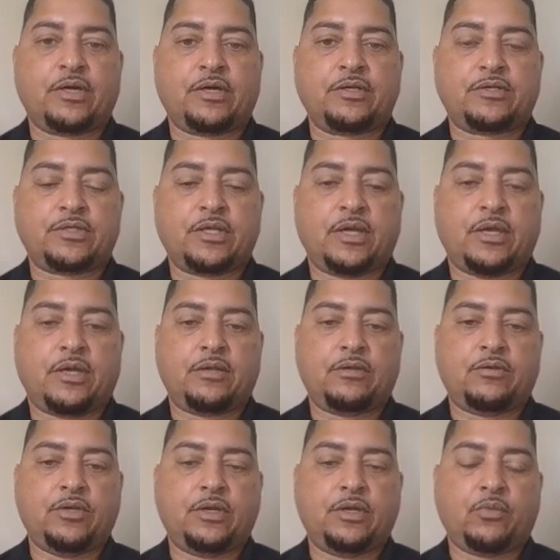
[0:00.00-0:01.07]
to understand,
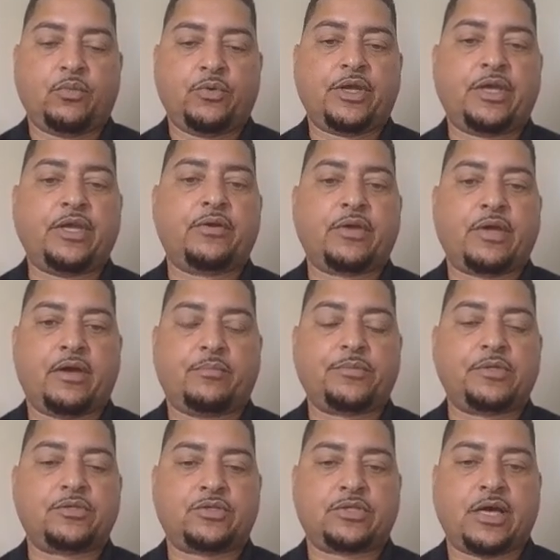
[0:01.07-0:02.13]
you know, we're here to help
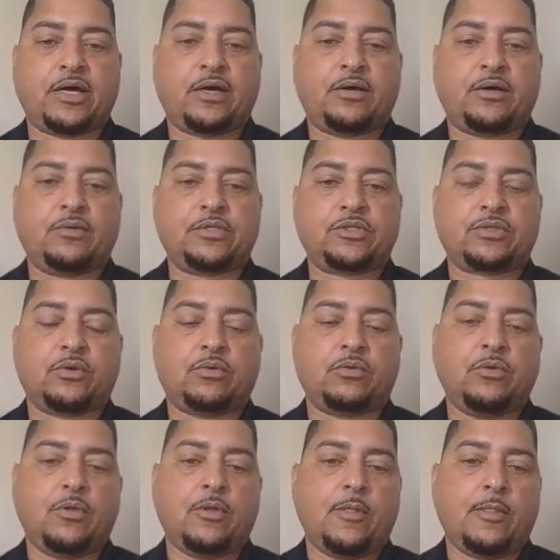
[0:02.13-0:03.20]
this child. And
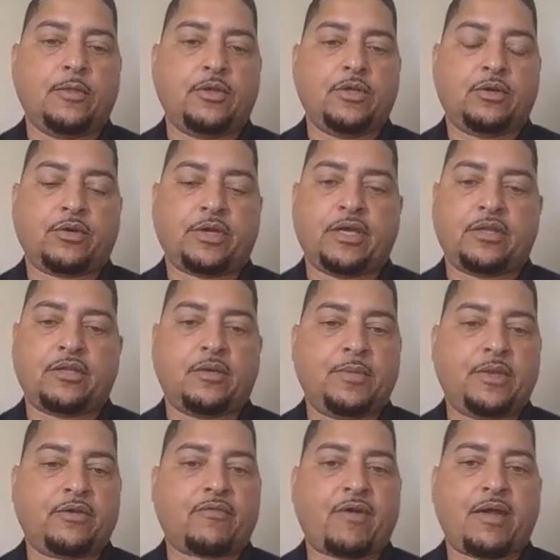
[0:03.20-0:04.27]
so, you know, getting them
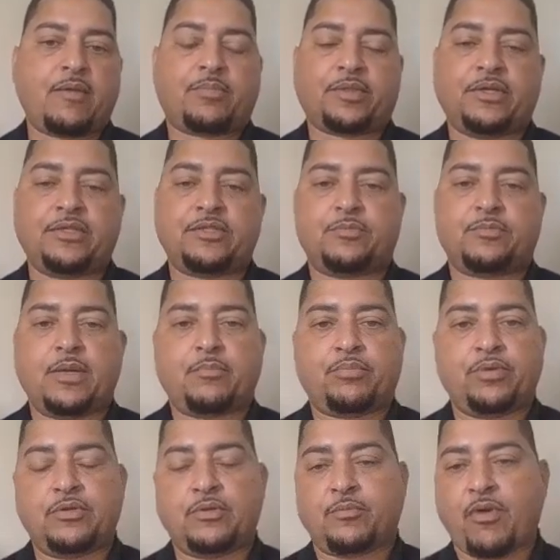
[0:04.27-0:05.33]
in the right placement,
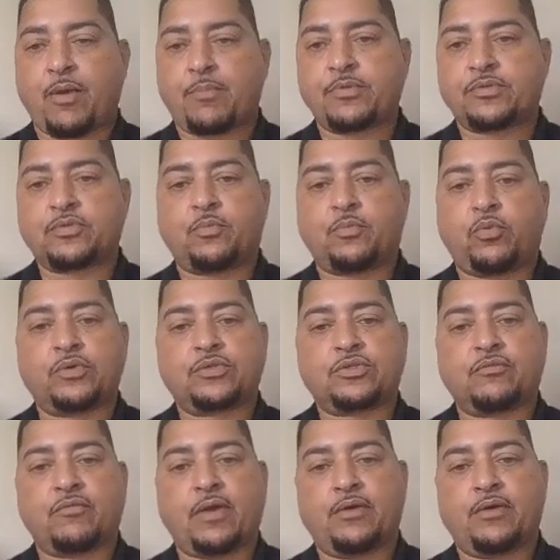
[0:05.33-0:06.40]
putting the proper supports
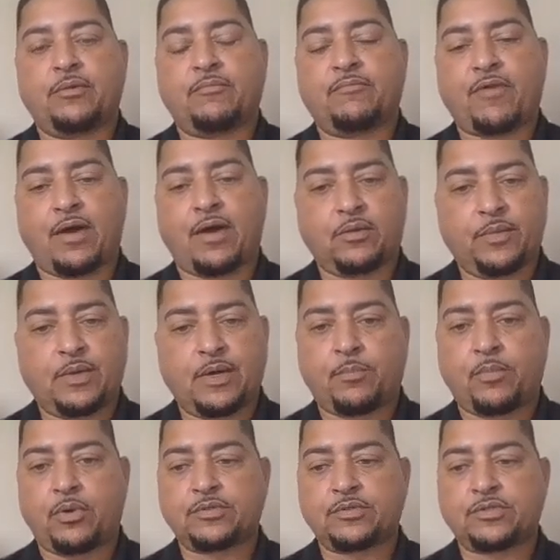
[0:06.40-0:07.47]
around them, following up
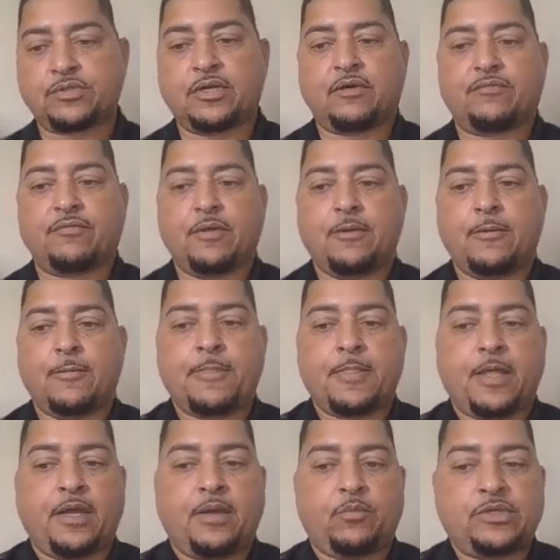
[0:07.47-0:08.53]
on stuff.
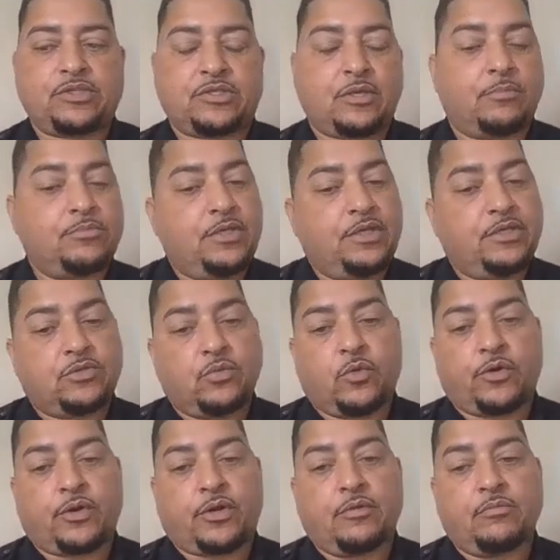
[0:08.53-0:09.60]
And when something isn't
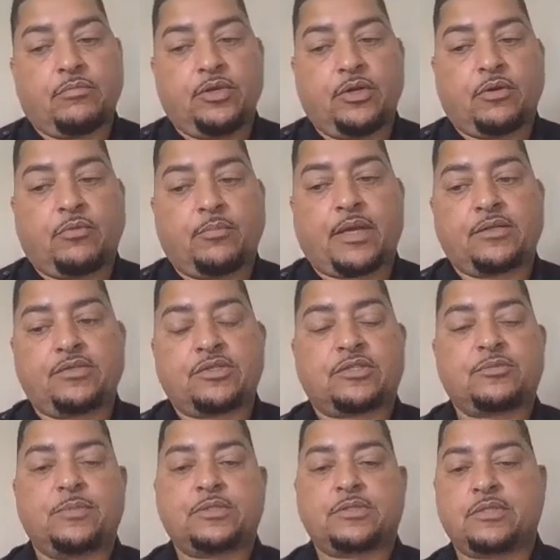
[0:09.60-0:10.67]
working, you know, make
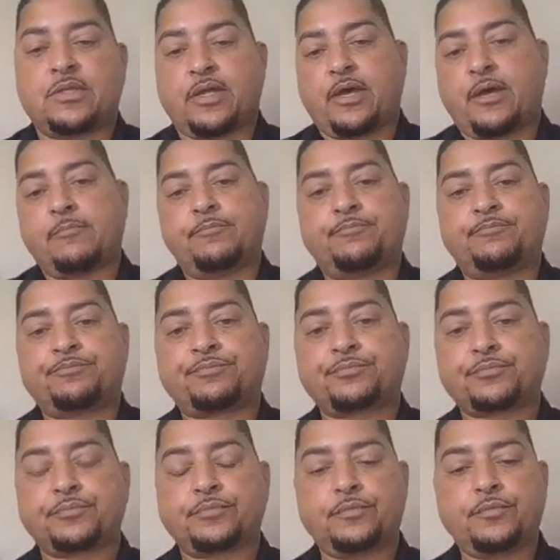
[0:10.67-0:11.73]
adjustments to that.
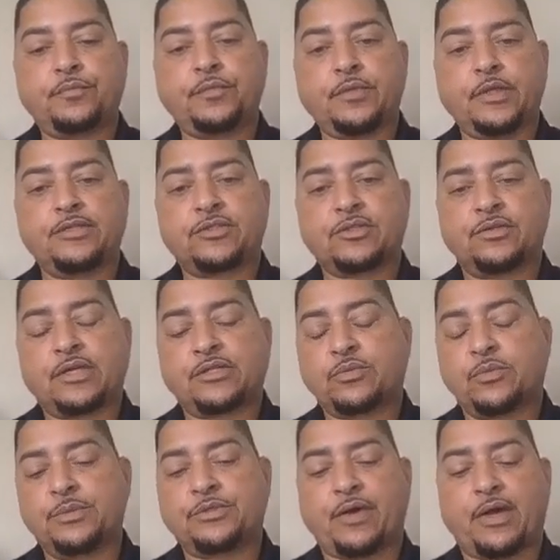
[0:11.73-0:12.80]
And so that's
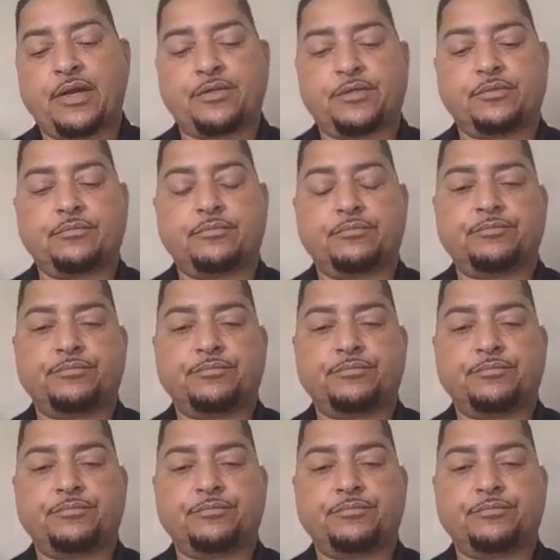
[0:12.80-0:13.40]
what we try to do.